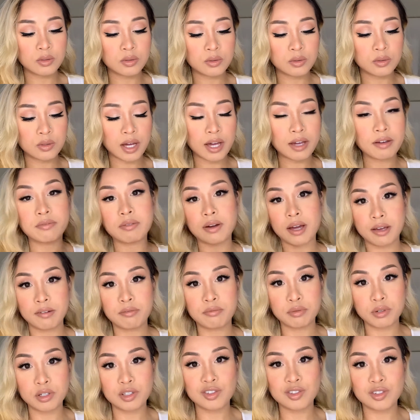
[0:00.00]
I've
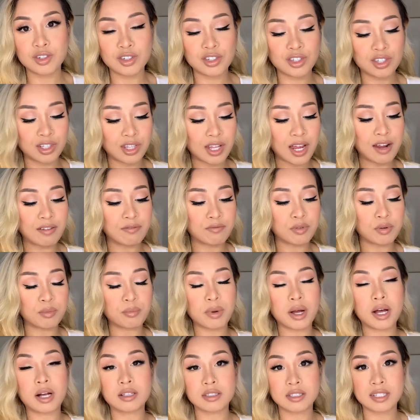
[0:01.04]
researched that
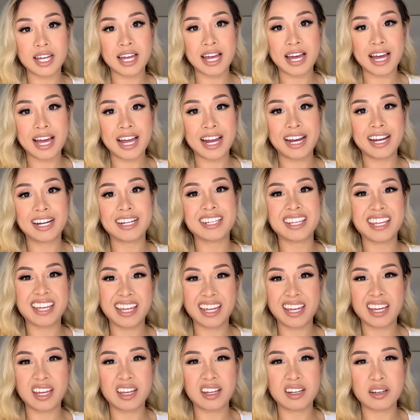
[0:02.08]
formaldehyde
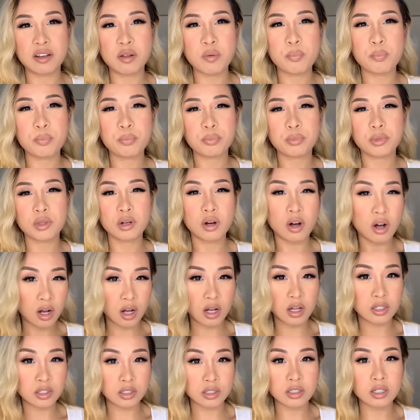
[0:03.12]
can
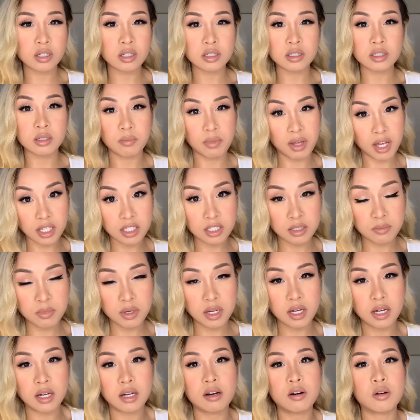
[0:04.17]
cause some
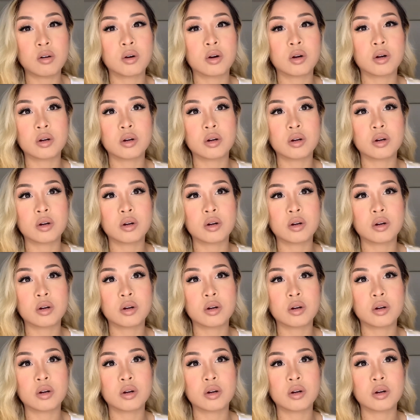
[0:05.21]
eczema or